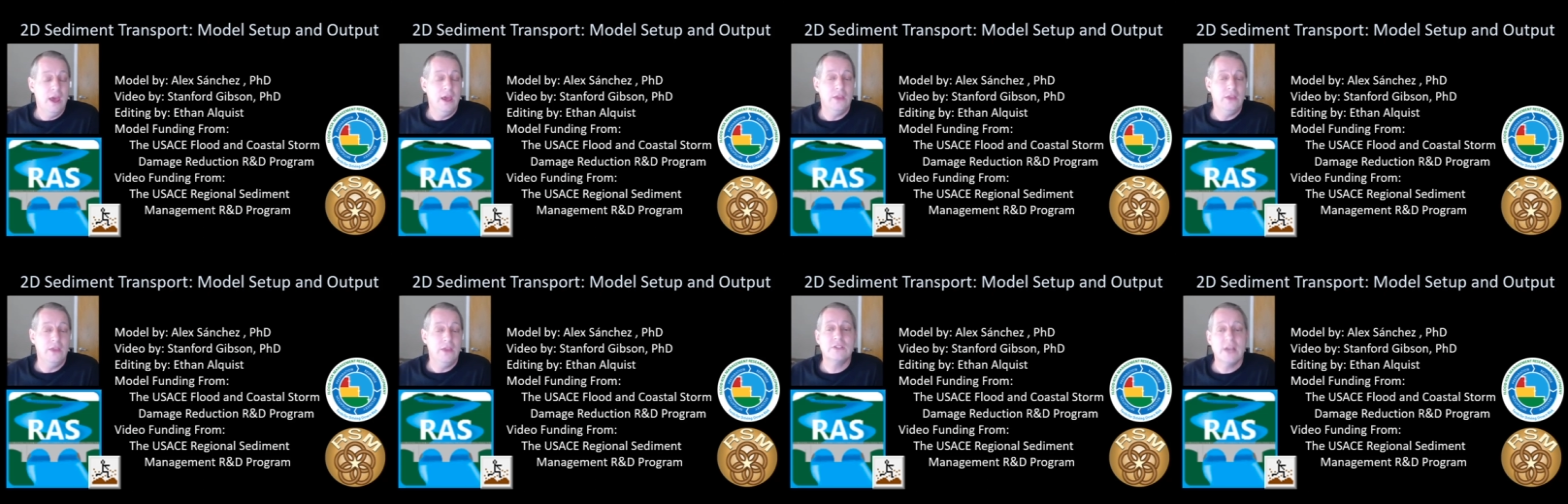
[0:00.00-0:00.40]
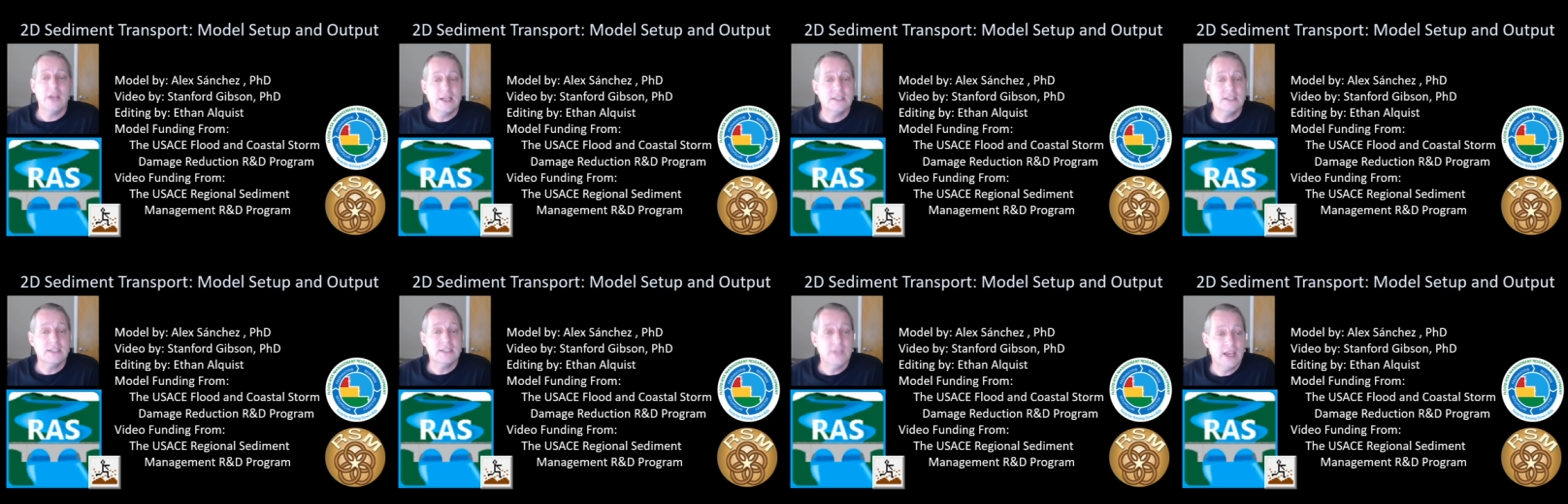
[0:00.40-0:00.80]
And there's
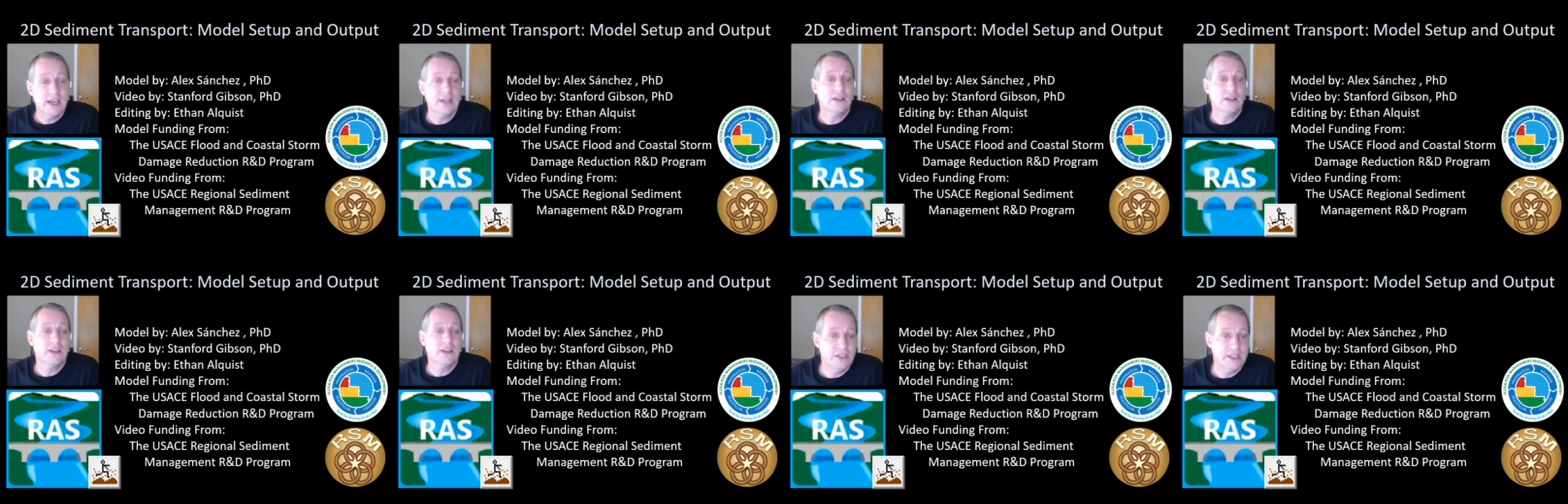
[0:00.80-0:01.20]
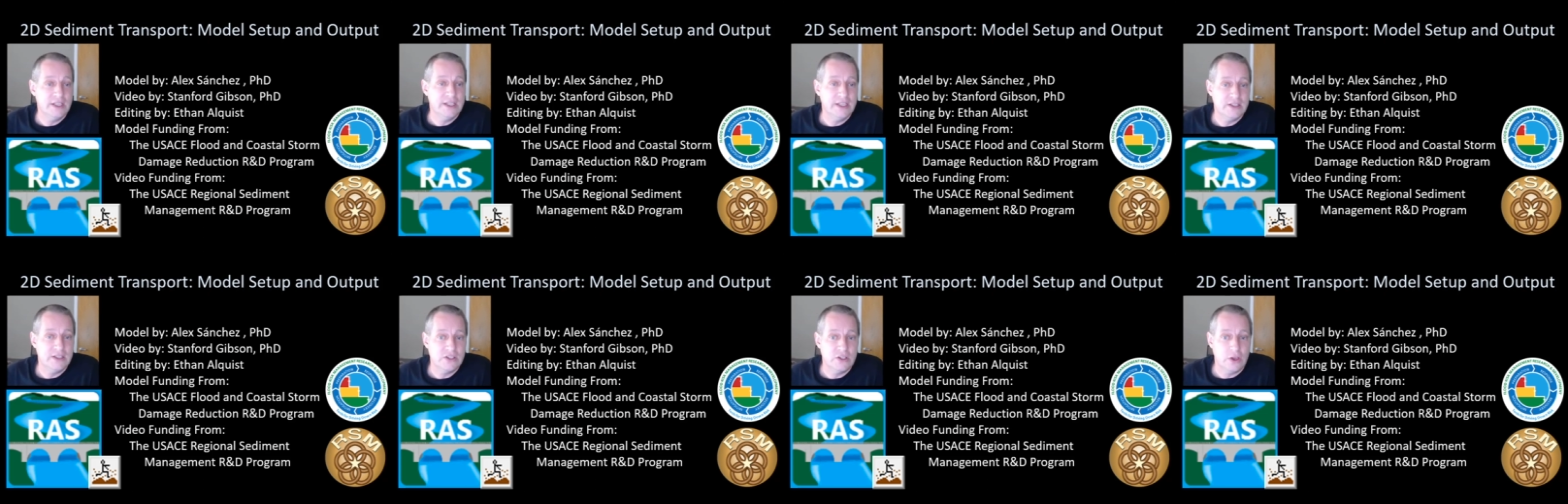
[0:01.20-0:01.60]
lots of technical
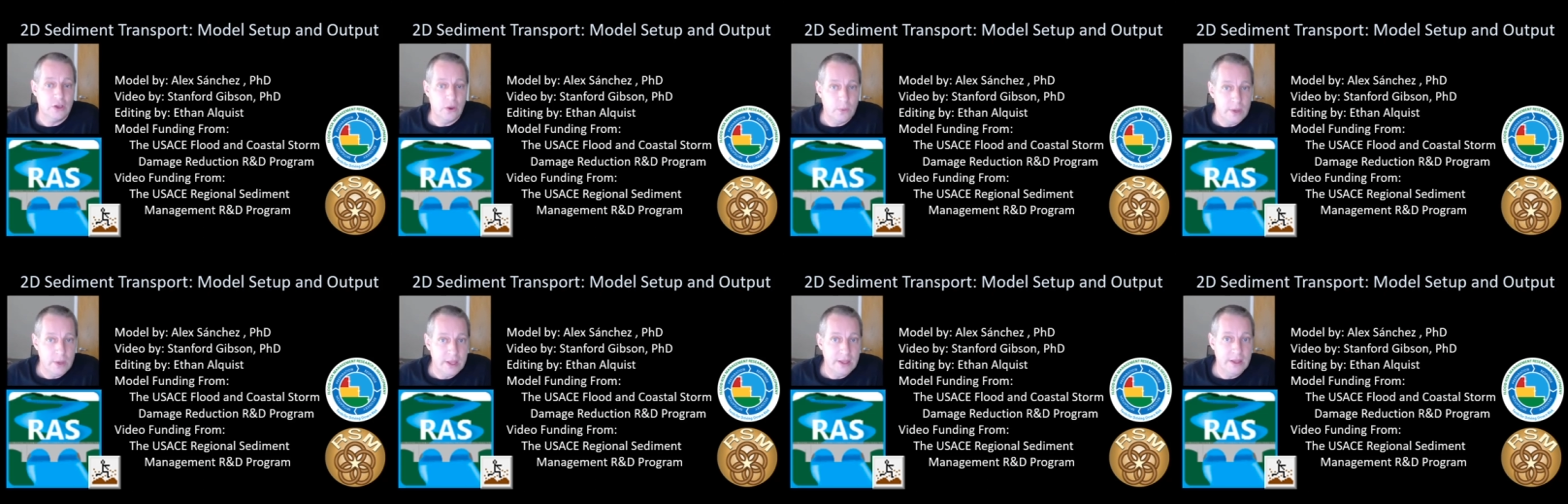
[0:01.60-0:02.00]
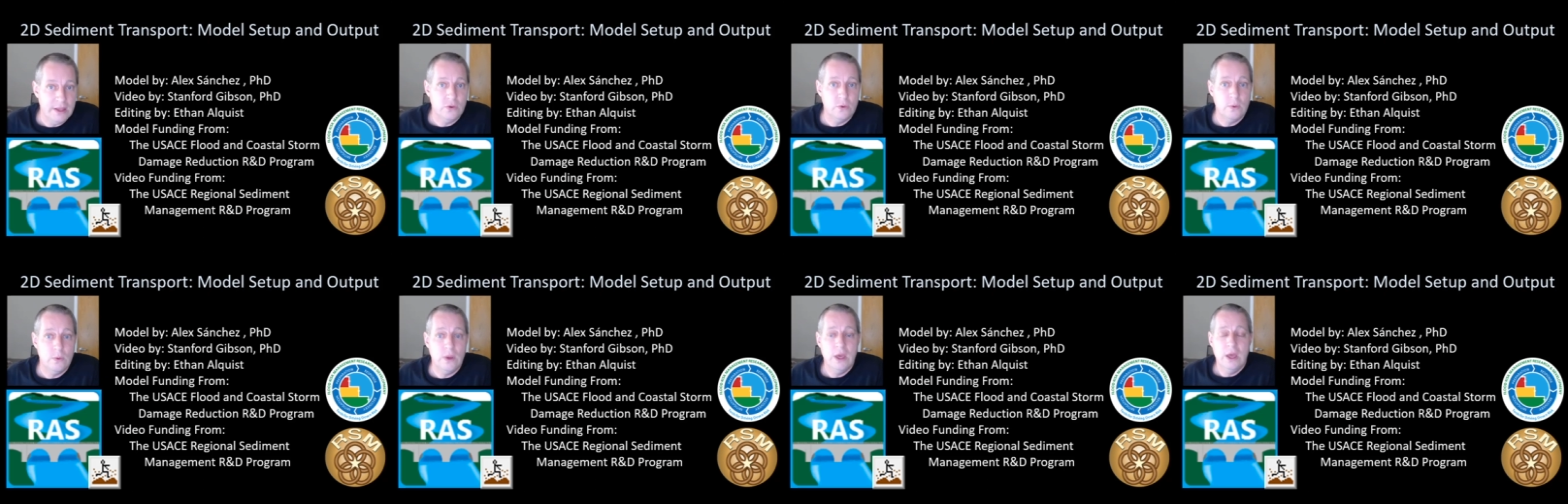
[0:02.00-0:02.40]
details to go
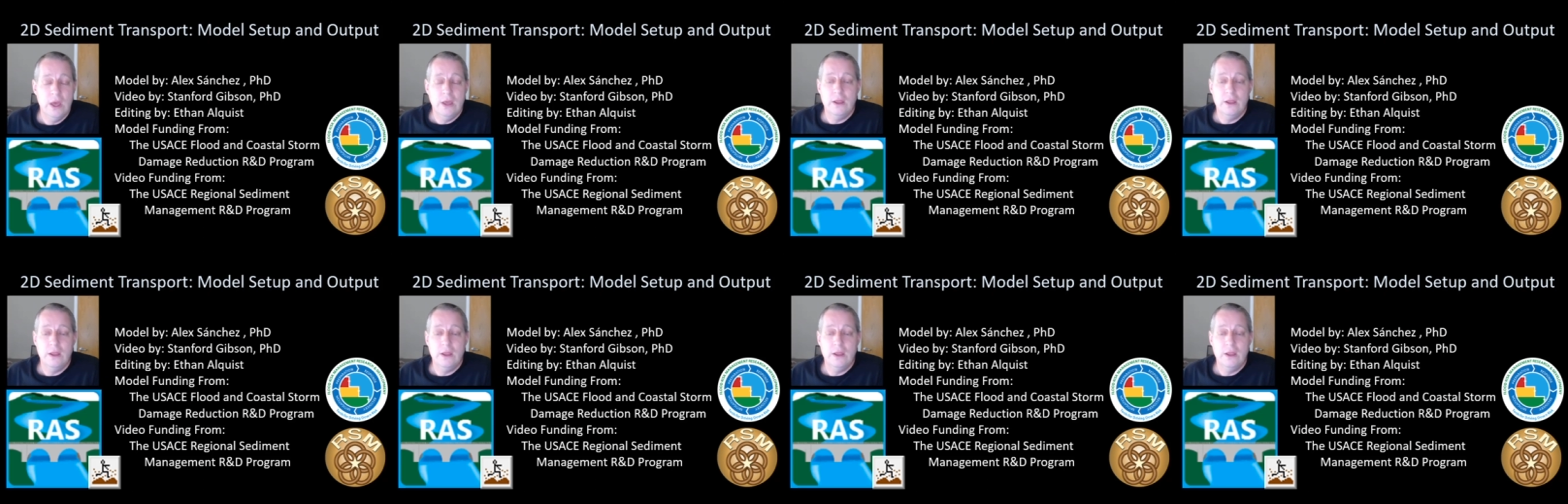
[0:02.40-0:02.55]
into.